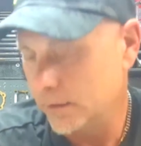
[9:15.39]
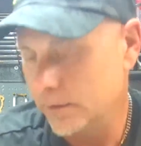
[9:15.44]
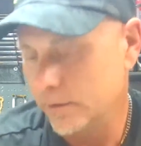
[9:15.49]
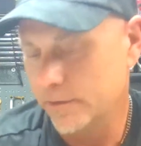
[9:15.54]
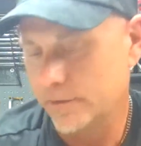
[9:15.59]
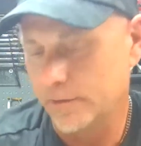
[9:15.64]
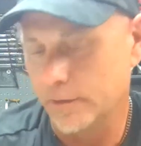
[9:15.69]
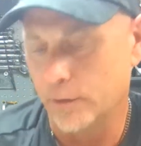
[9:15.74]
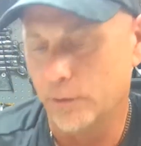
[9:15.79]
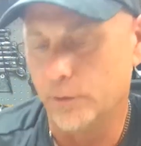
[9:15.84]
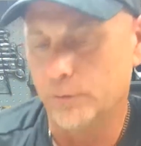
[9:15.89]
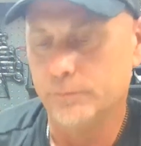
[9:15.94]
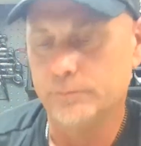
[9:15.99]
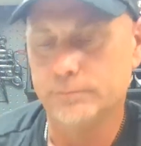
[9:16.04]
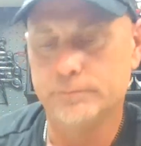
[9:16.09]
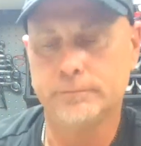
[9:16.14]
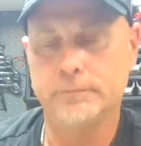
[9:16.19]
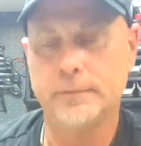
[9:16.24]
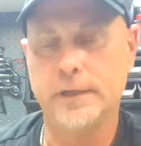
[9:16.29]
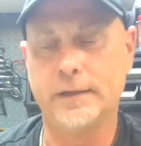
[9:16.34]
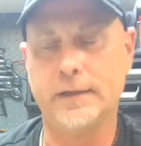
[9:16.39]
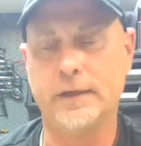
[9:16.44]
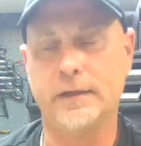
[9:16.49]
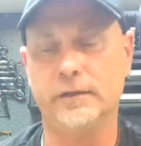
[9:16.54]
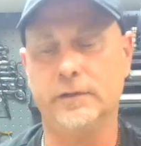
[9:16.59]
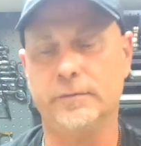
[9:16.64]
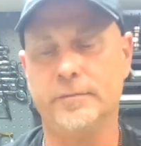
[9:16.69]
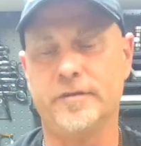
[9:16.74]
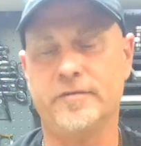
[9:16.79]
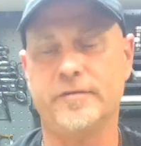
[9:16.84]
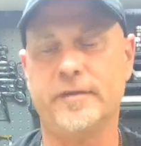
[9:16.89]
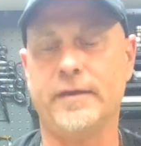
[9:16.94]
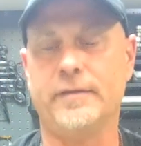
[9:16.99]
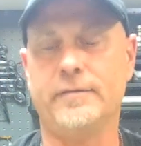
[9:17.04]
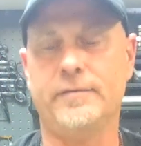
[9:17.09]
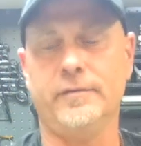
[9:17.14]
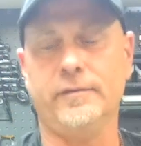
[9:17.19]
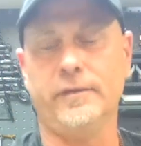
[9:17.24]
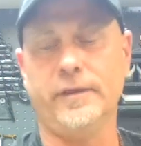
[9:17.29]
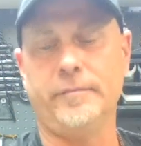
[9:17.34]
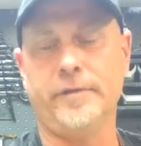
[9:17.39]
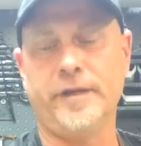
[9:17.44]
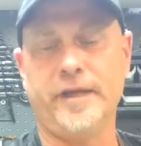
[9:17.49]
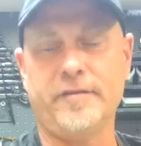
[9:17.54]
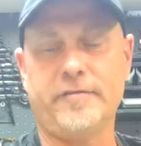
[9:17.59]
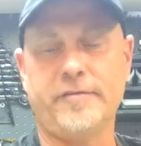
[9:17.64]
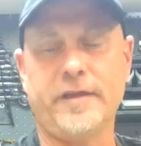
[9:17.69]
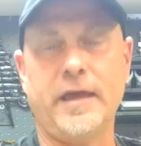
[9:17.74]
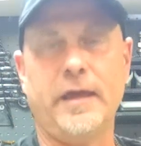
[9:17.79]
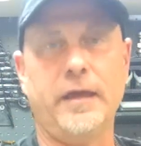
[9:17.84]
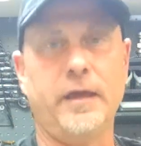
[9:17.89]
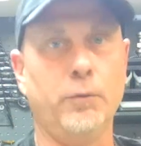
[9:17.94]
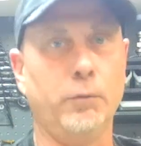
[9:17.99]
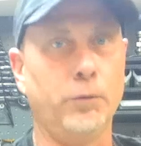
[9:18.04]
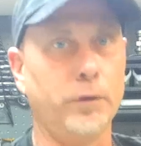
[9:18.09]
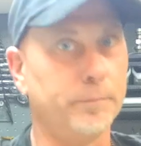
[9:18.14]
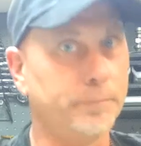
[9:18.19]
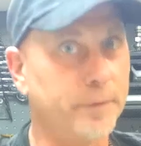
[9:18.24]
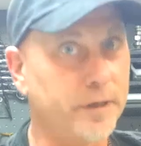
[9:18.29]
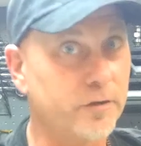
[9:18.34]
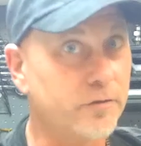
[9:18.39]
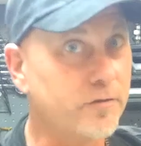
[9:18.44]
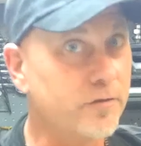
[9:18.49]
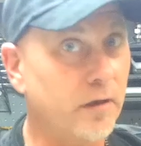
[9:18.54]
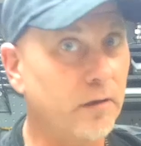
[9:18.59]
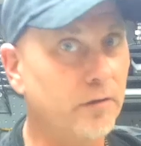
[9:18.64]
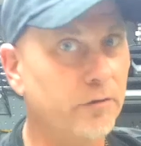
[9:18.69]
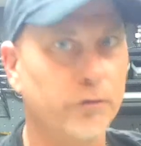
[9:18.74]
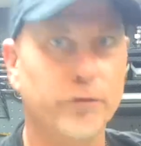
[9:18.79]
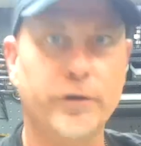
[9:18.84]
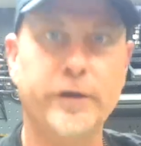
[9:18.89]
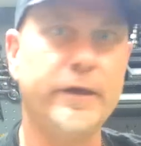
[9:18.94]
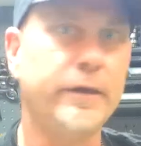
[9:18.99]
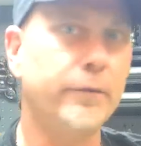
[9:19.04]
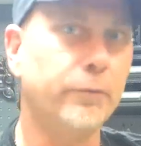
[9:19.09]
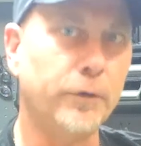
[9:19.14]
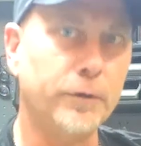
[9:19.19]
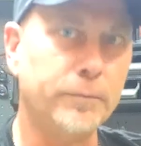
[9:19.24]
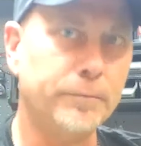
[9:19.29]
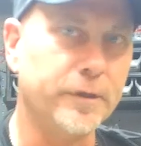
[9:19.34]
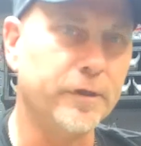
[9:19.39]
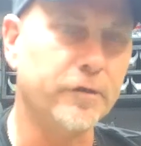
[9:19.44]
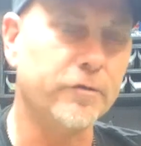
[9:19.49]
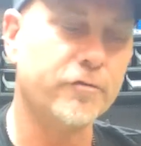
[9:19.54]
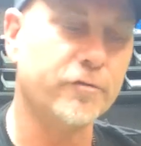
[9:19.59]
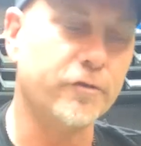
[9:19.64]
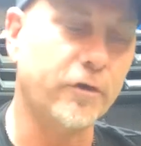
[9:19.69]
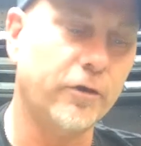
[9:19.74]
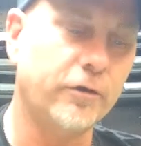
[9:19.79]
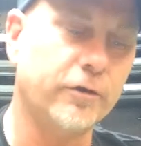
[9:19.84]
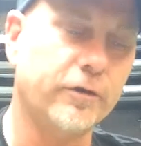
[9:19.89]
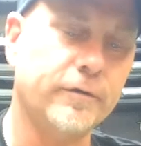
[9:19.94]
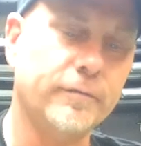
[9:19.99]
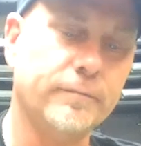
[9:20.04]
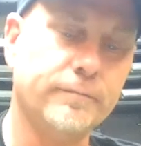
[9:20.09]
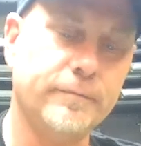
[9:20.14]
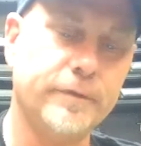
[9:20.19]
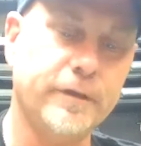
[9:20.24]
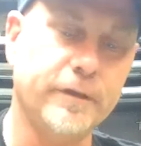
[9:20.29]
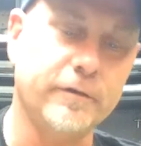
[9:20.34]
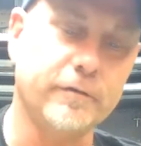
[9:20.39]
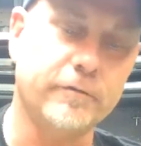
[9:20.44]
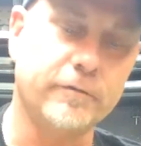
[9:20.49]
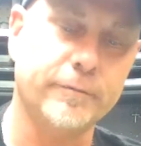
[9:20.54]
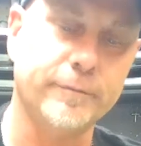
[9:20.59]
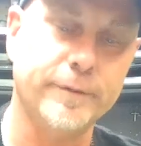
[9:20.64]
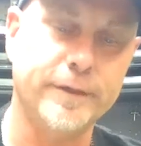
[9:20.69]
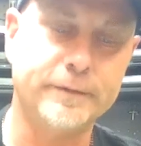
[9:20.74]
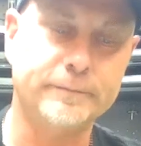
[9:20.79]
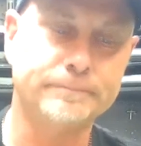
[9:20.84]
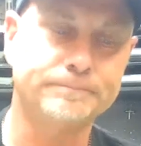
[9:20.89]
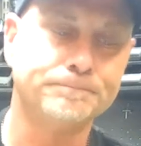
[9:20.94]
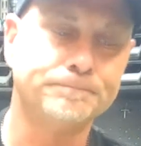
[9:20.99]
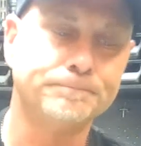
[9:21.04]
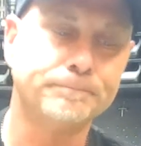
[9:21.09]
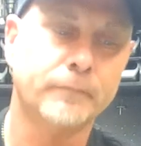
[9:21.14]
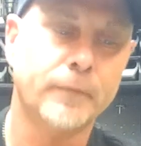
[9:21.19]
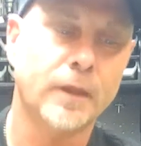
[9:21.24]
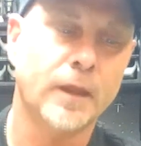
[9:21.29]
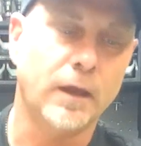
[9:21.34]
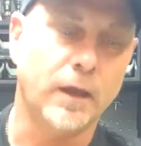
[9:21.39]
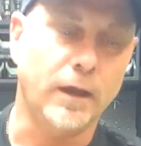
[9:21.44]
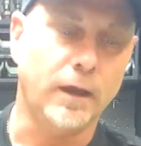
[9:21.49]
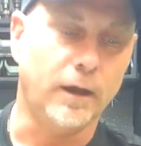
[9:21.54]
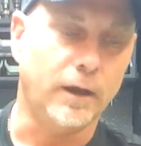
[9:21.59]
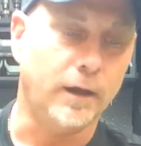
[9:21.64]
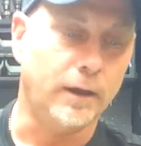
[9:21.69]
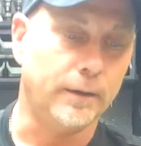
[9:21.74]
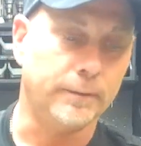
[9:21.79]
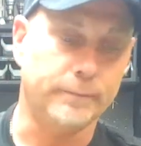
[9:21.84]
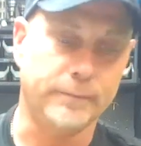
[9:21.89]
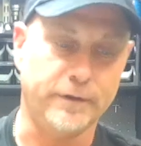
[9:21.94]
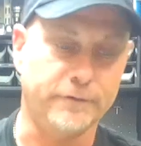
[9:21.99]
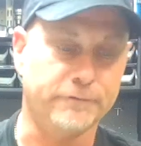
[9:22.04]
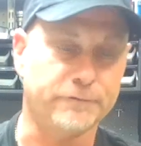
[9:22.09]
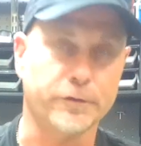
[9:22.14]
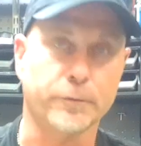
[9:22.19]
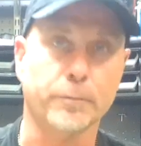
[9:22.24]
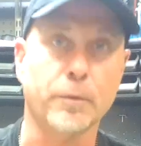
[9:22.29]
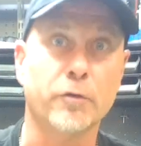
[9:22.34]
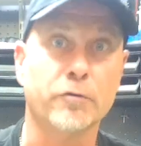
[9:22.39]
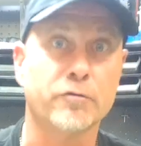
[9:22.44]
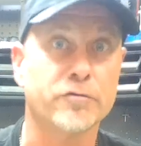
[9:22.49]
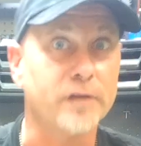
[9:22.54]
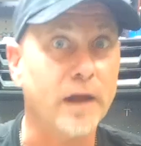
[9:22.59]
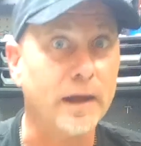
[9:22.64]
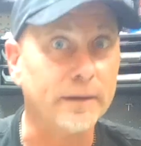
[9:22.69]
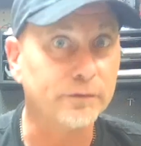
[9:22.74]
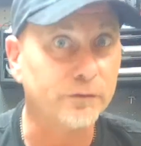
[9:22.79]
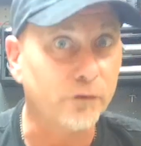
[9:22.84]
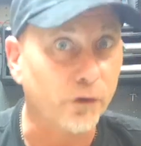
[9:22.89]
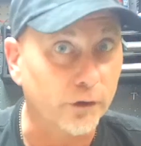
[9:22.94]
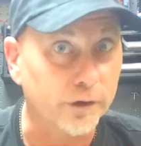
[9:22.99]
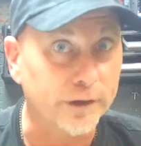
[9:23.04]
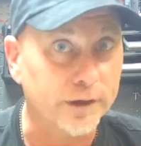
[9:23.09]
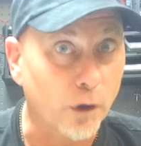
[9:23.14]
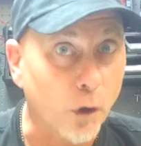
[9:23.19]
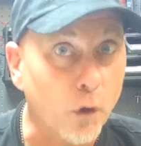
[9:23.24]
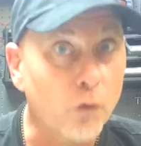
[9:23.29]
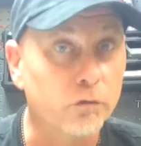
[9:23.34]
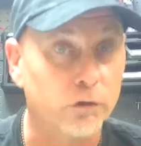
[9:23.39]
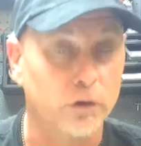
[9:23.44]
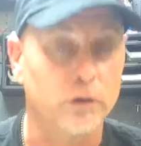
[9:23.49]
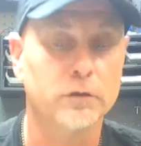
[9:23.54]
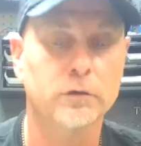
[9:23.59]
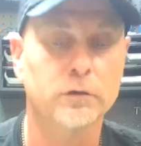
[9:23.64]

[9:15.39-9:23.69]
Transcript: So that kind of eliminates that. It wouldn't be your solenoid. It wouldn't be your starter. You know what I mean? If your motor's not turning over